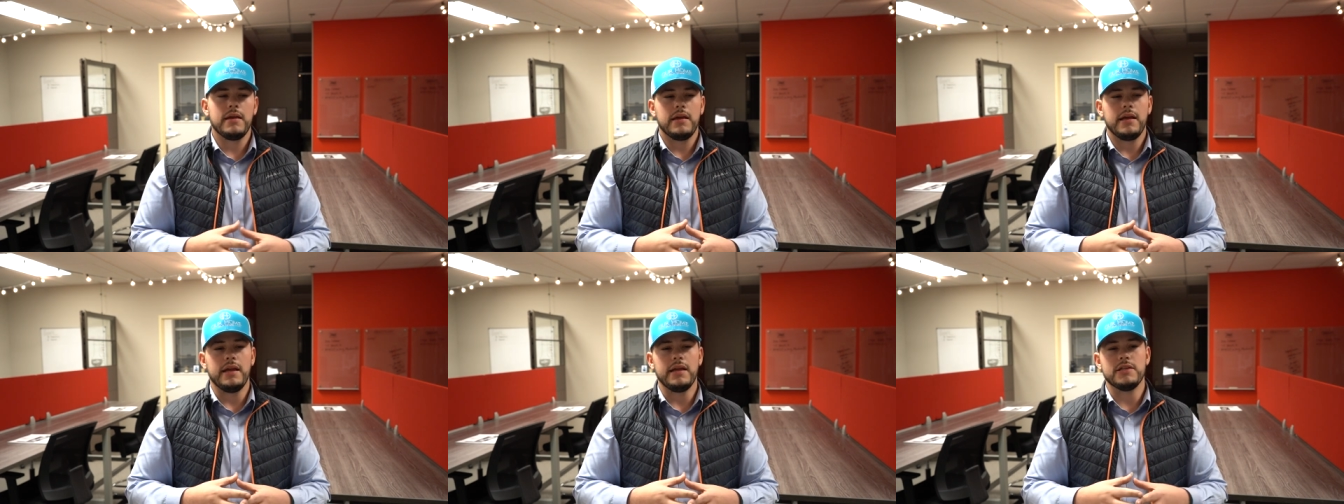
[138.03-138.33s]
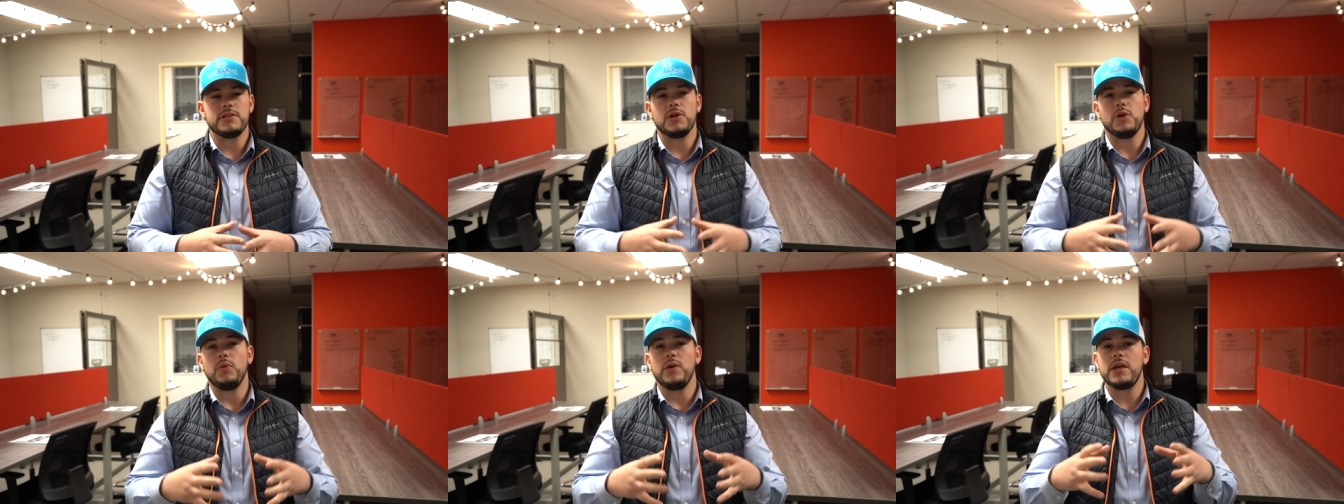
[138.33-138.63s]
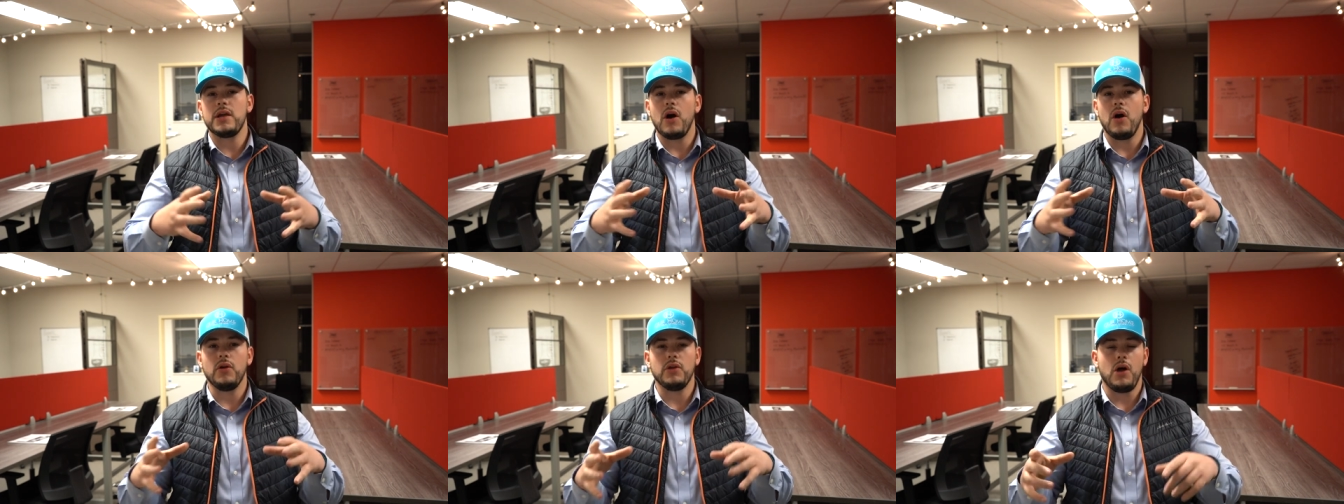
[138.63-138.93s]
And so we
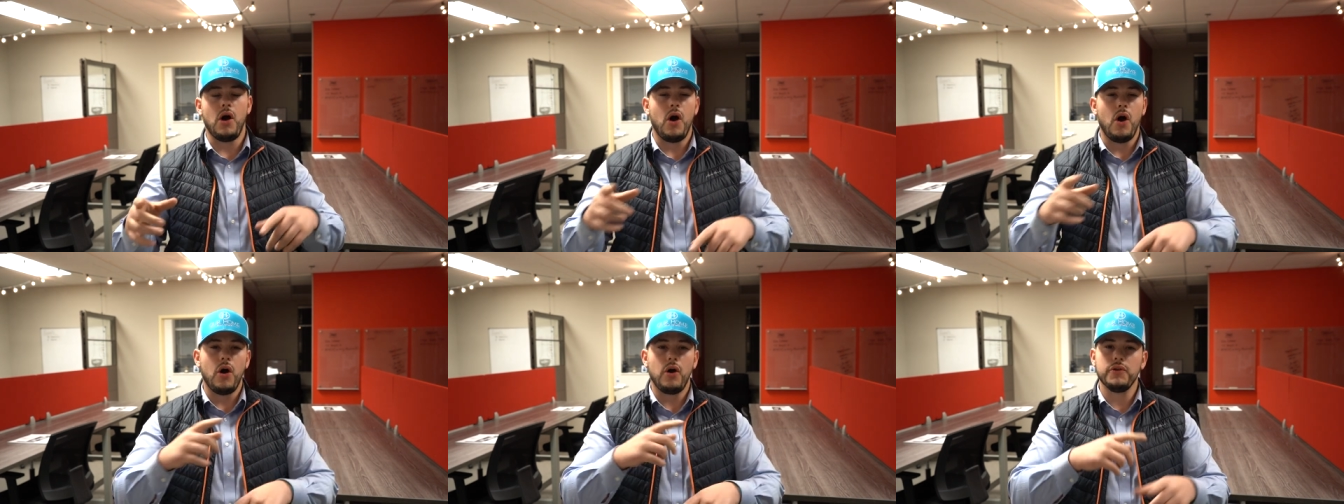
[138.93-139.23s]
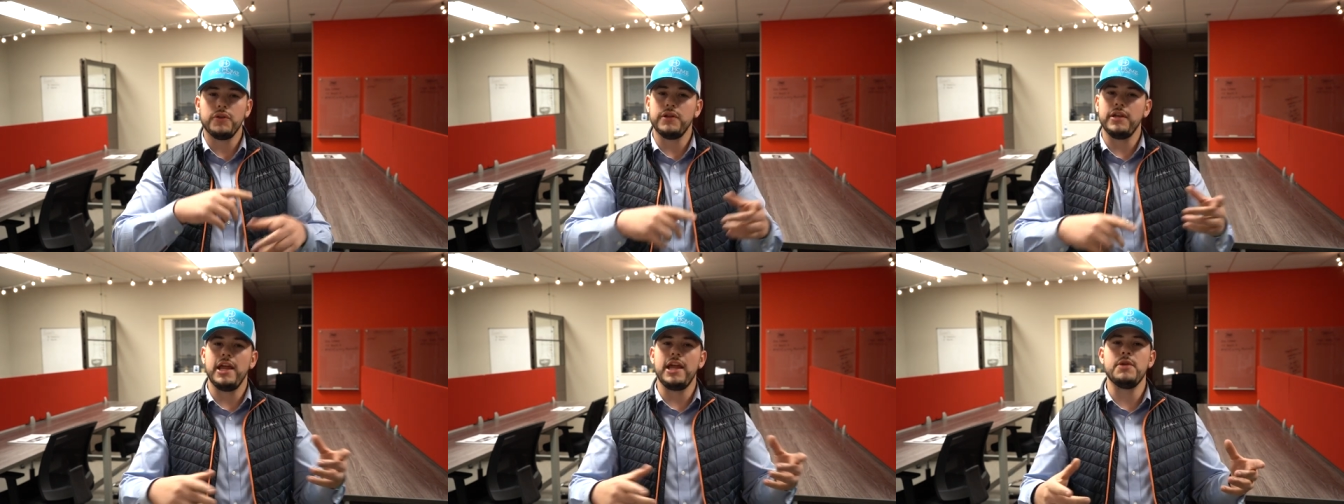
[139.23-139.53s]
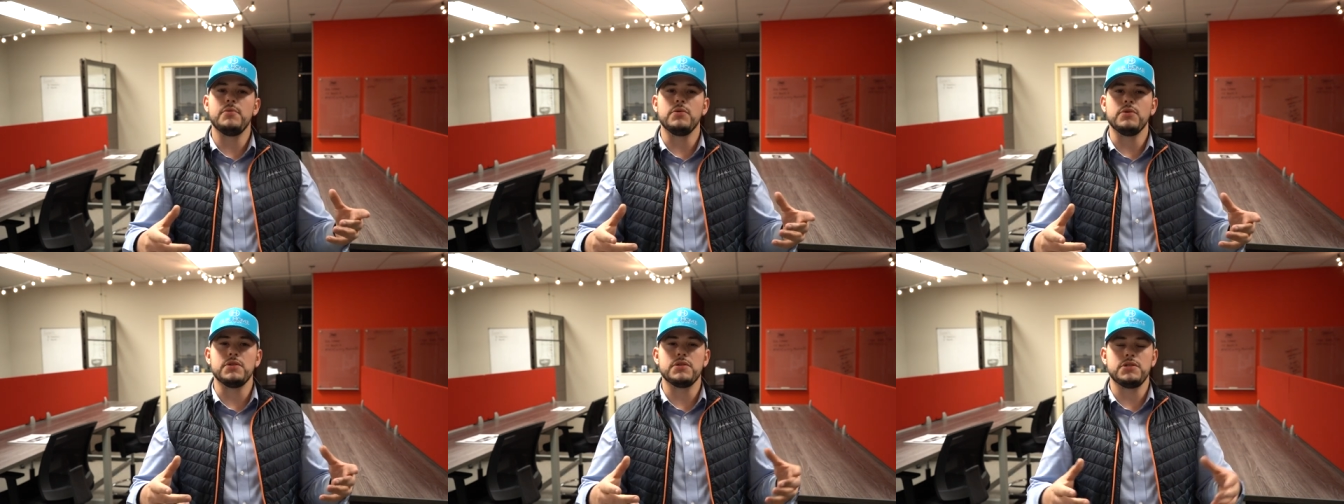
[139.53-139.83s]
called all the
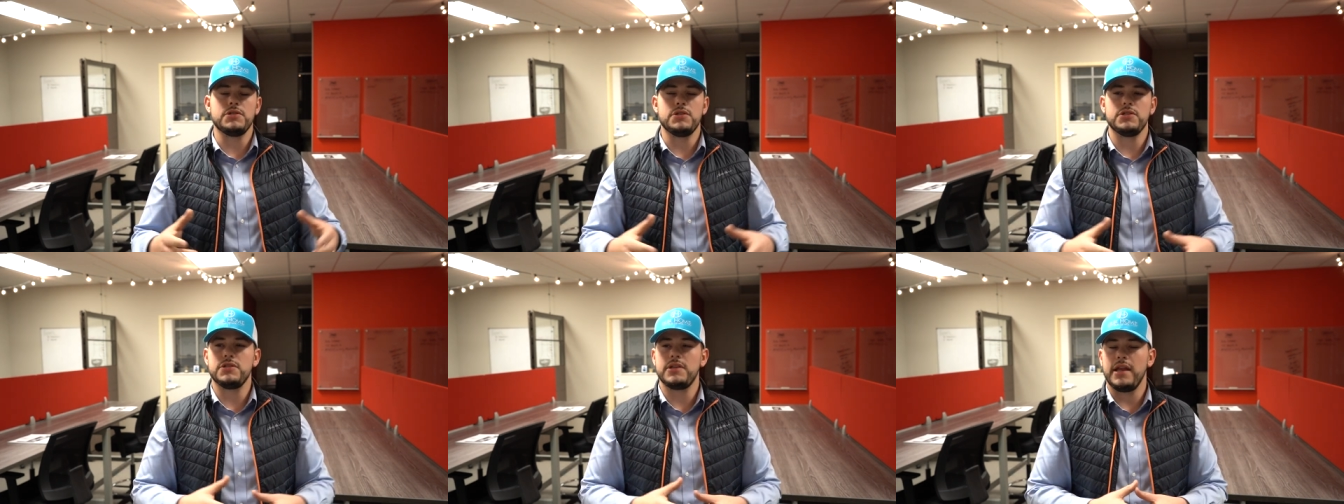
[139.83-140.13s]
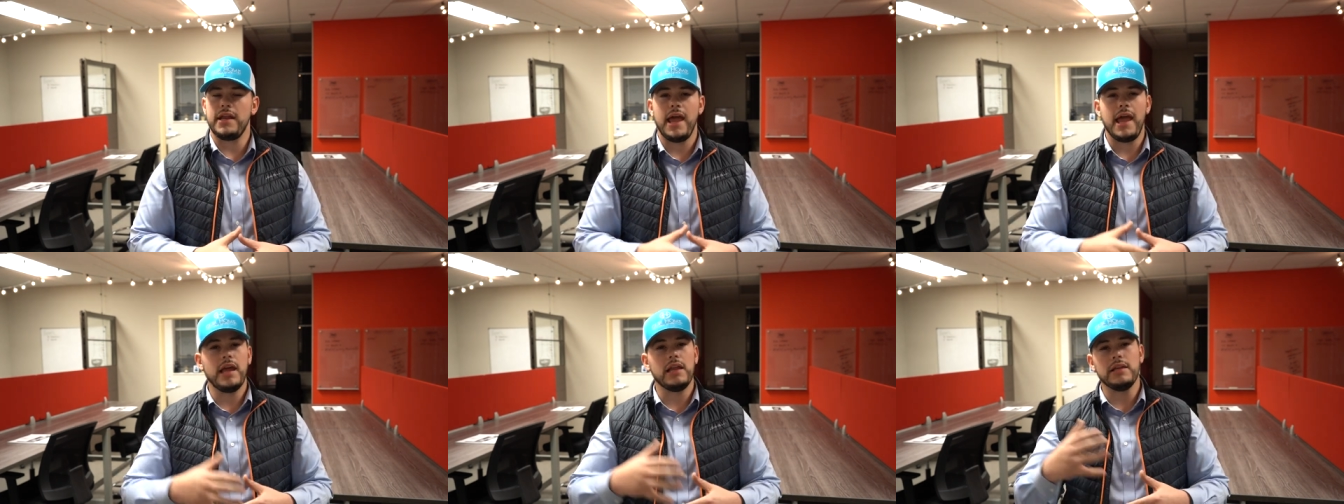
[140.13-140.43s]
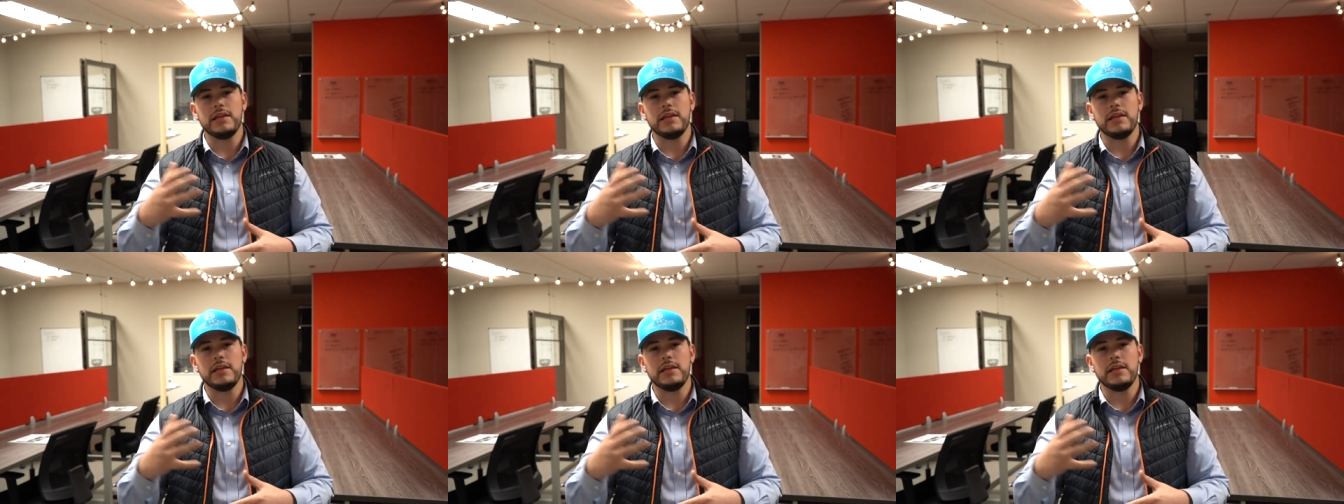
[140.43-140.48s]
neighbors and just said, "Hey,